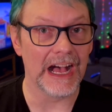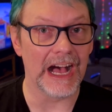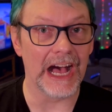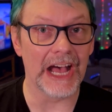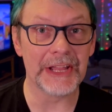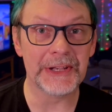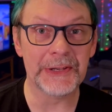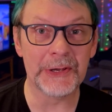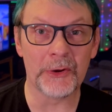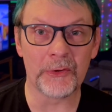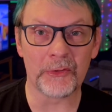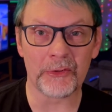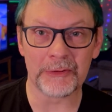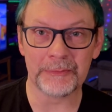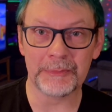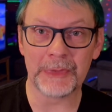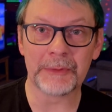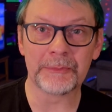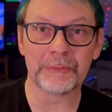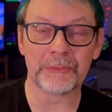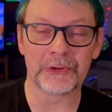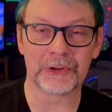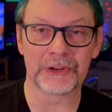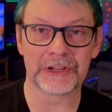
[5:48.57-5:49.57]
I don't
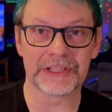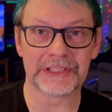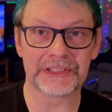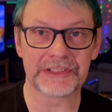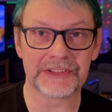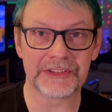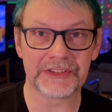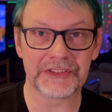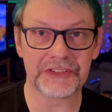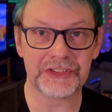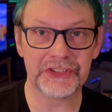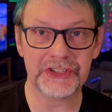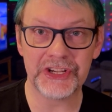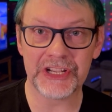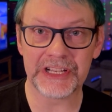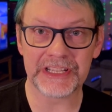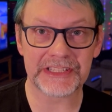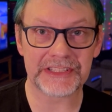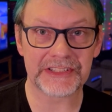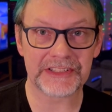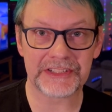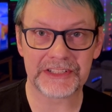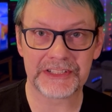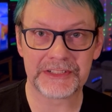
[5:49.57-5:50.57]
remember it
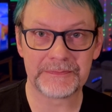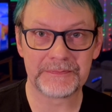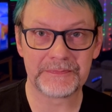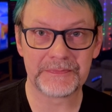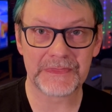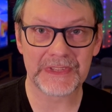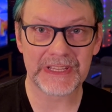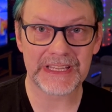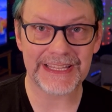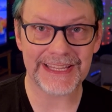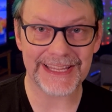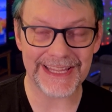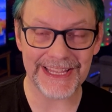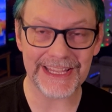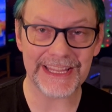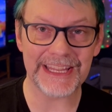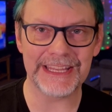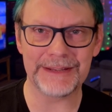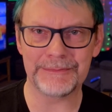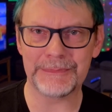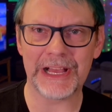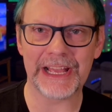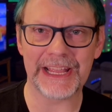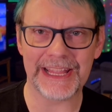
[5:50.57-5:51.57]
just
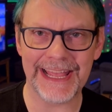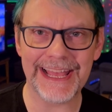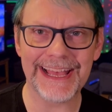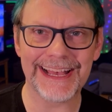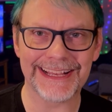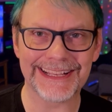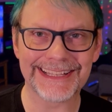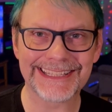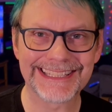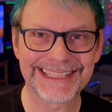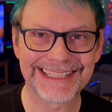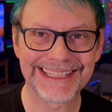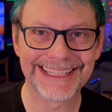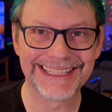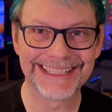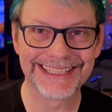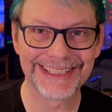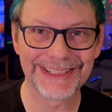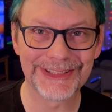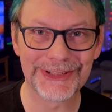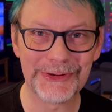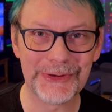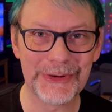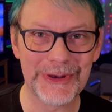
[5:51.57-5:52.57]
kicking my ass
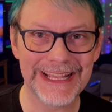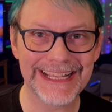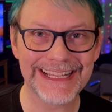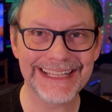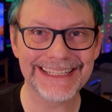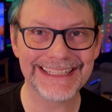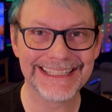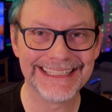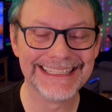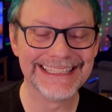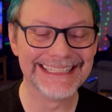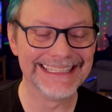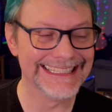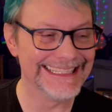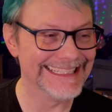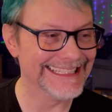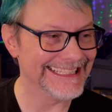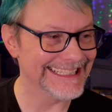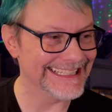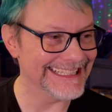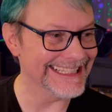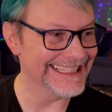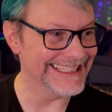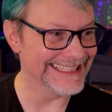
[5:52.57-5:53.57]
the way
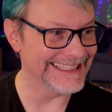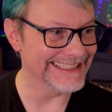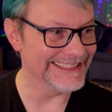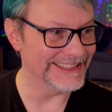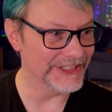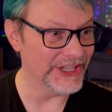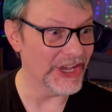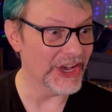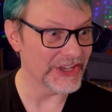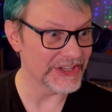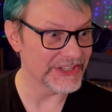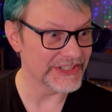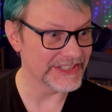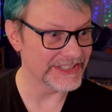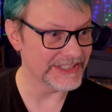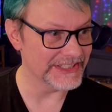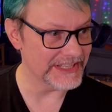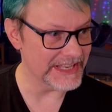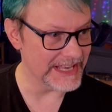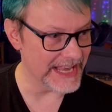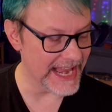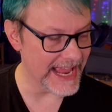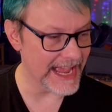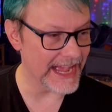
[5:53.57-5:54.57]
it does
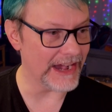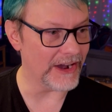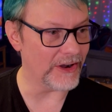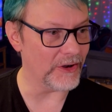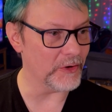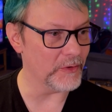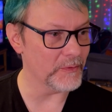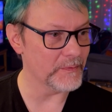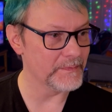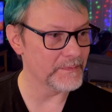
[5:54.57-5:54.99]
now.